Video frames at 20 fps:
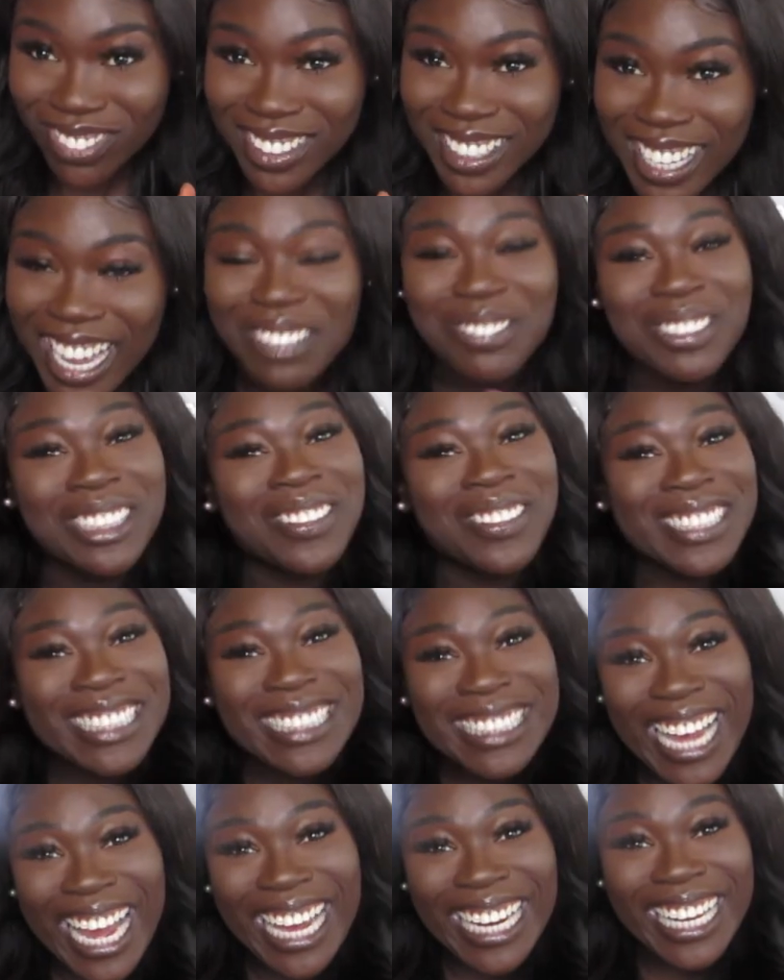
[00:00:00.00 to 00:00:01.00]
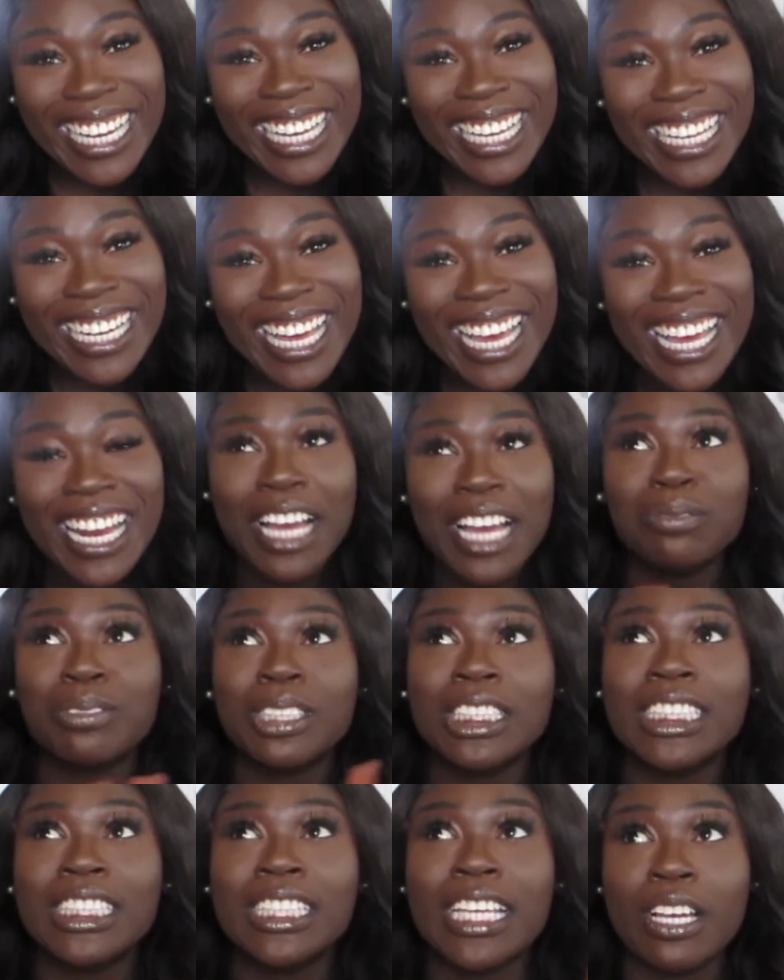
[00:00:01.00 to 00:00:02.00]
I'm so excited and I'm
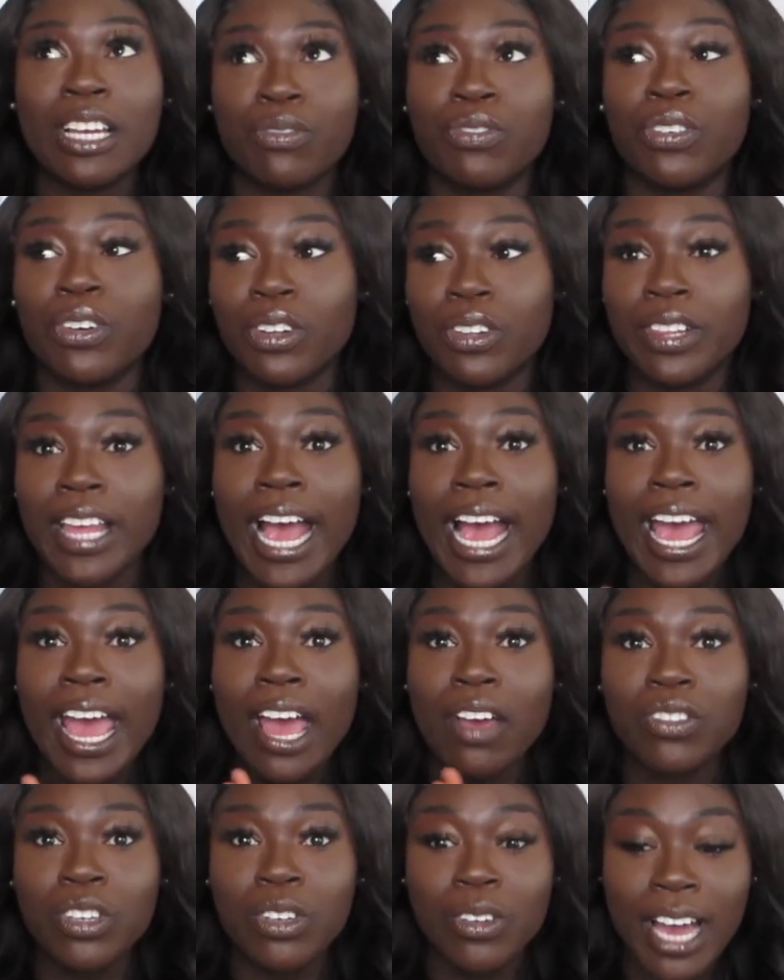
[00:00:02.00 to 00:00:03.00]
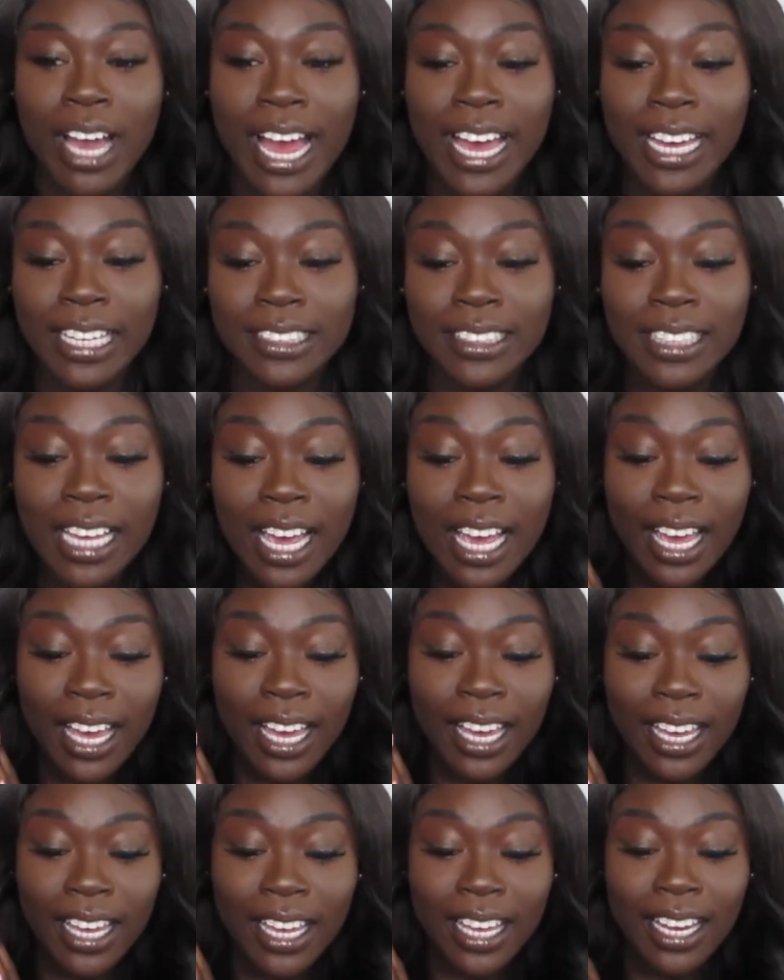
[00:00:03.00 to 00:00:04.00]
just thankful that I have you guys,
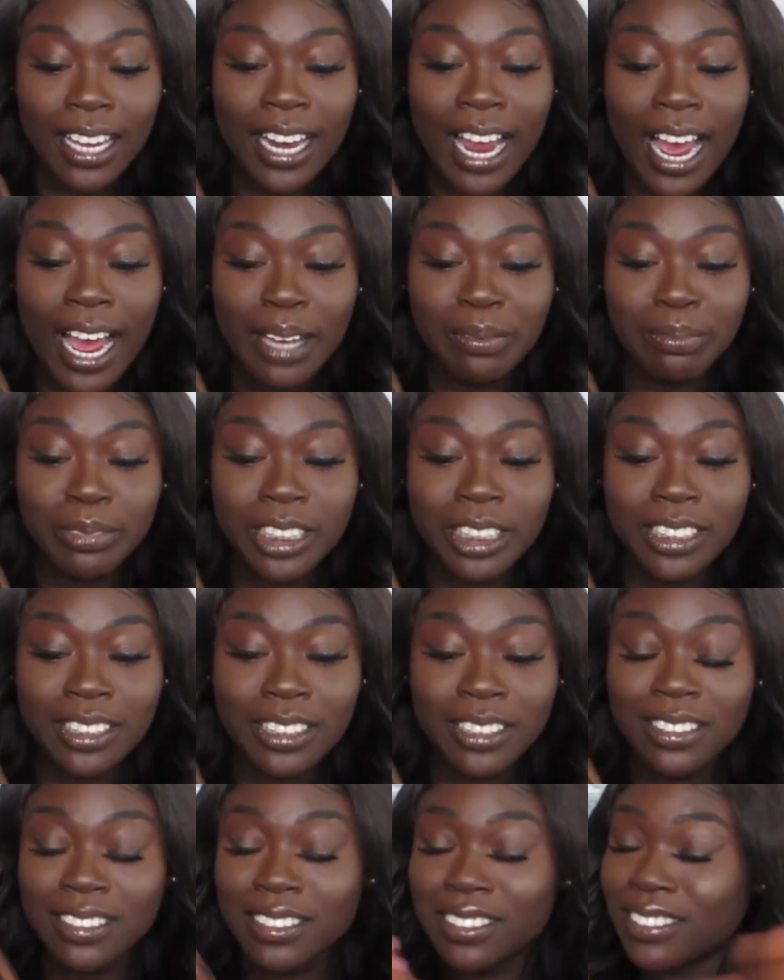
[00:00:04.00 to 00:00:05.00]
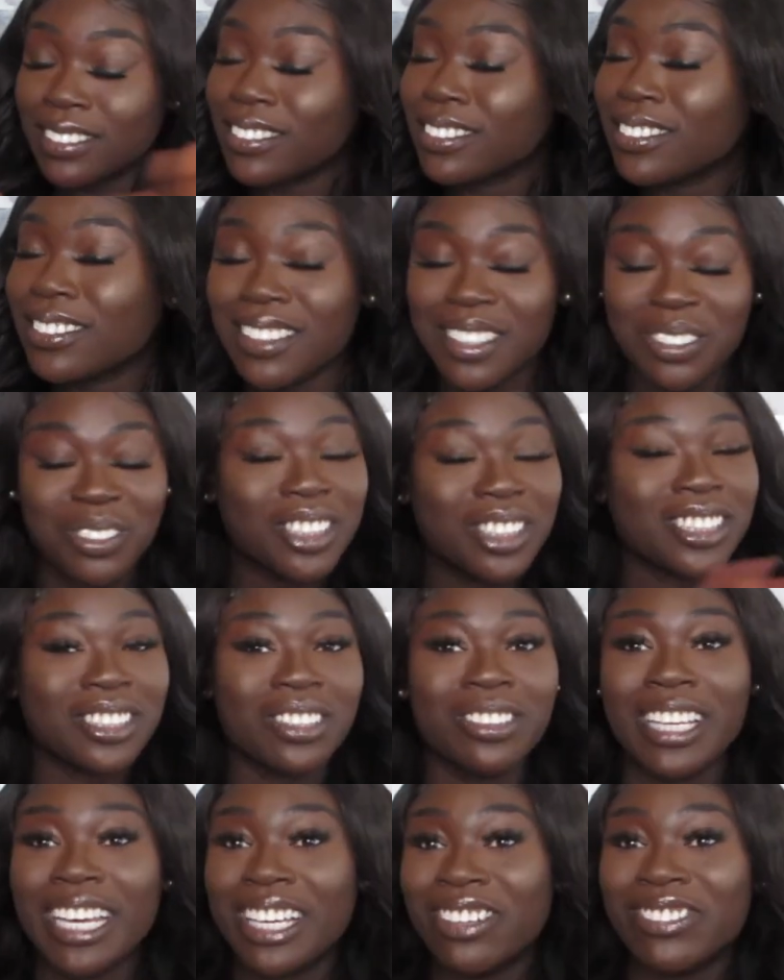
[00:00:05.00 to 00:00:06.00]
and I'm just
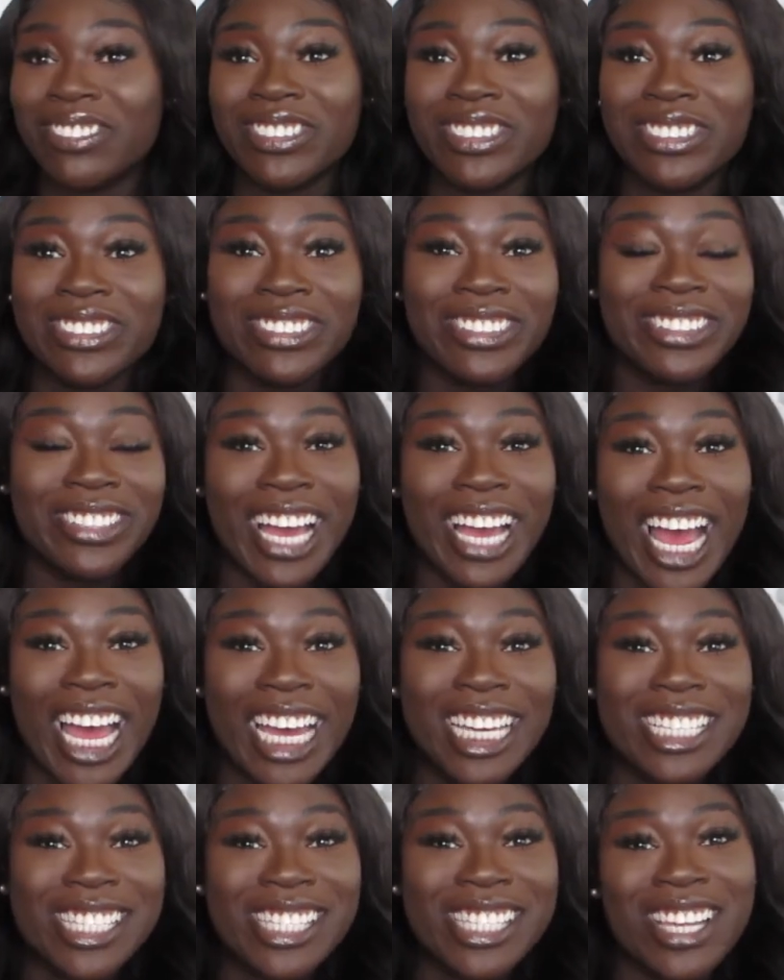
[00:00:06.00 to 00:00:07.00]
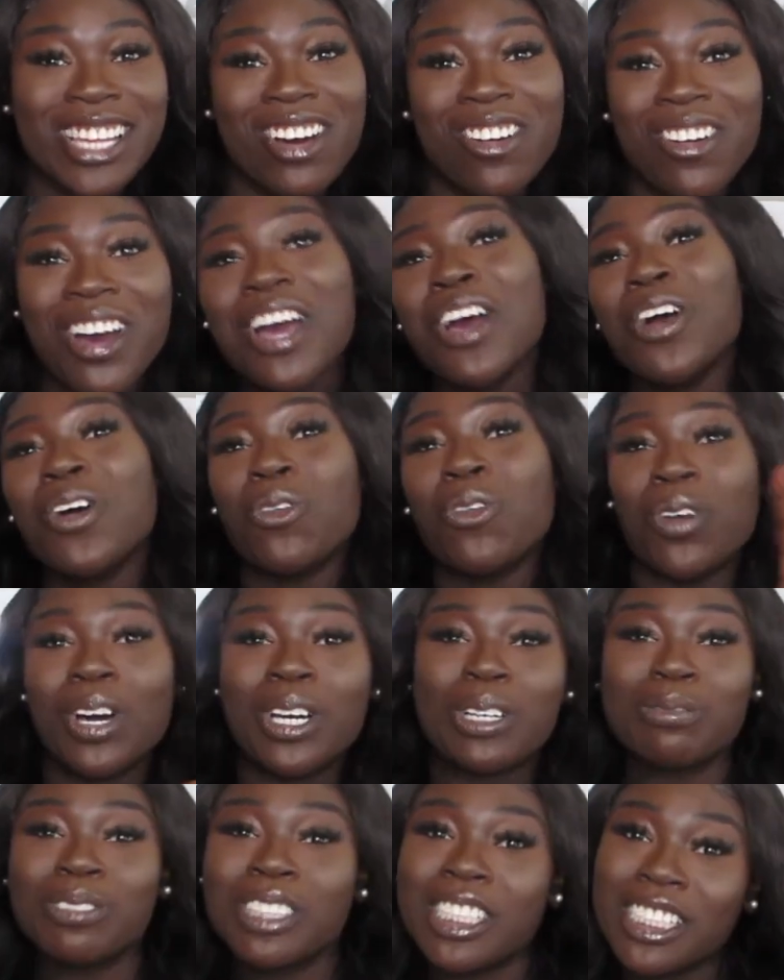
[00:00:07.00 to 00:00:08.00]
so thankful, you guys. So
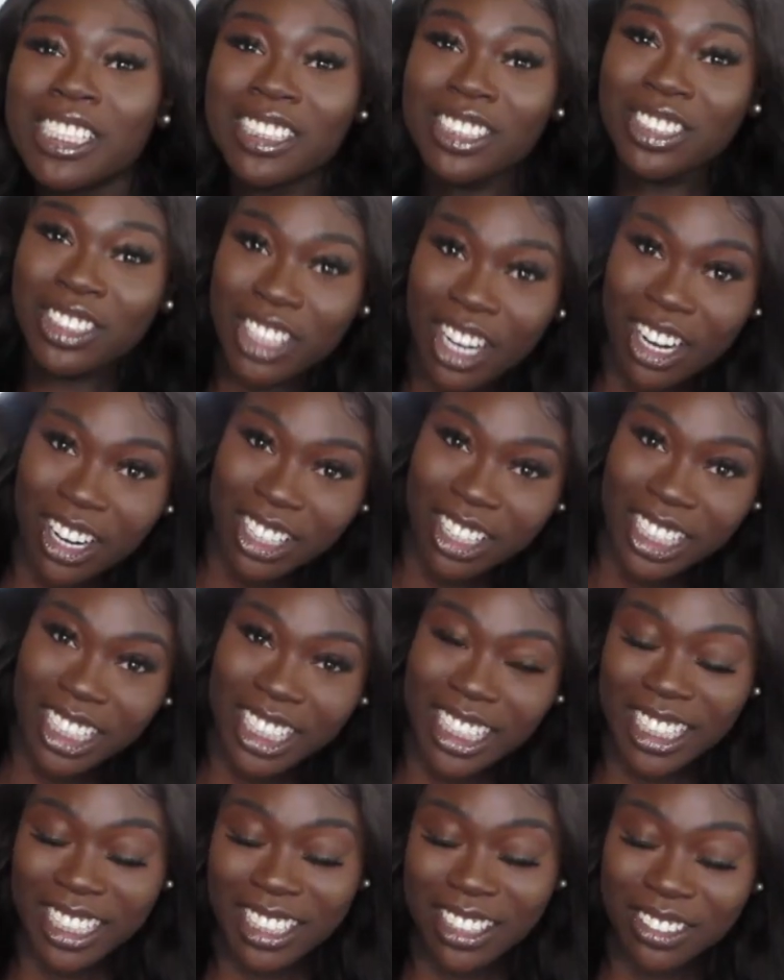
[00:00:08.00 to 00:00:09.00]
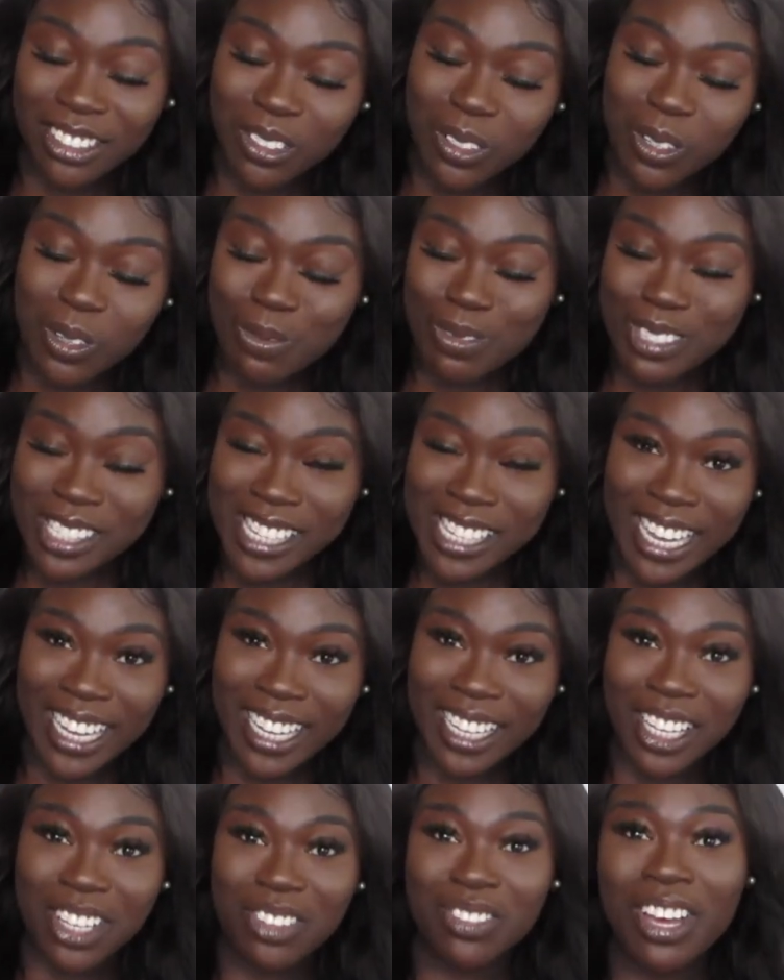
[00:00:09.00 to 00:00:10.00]
welcome to the journey, you know what I'm
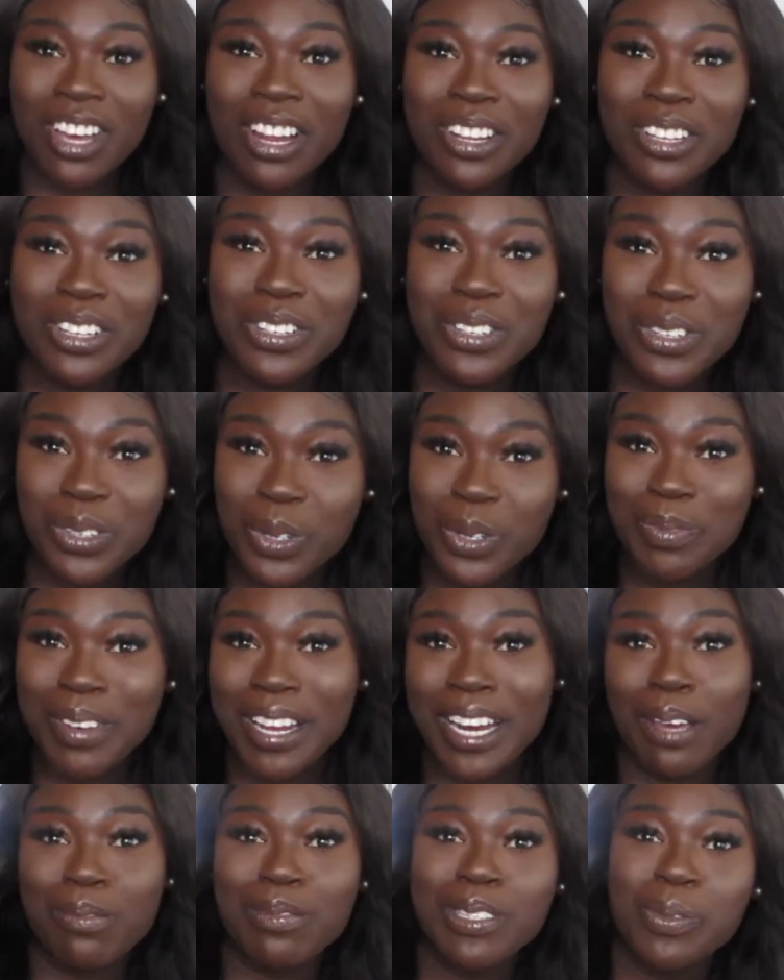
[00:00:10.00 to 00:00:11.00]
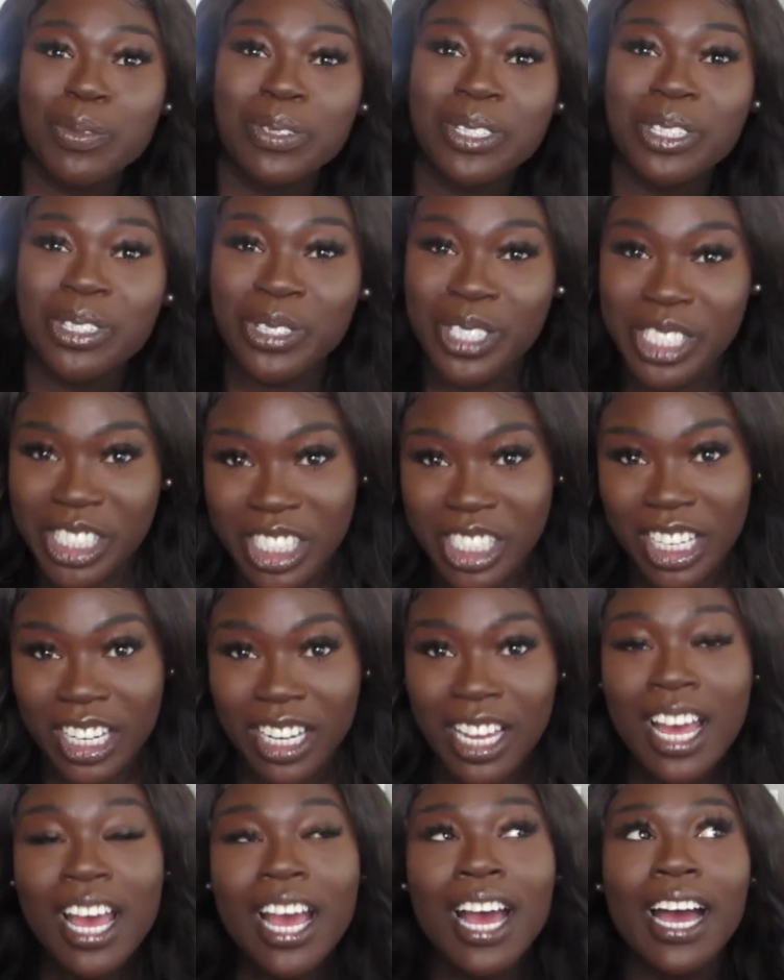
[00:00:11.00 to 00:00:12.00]
saying? If y'all are new, my name is Patricia.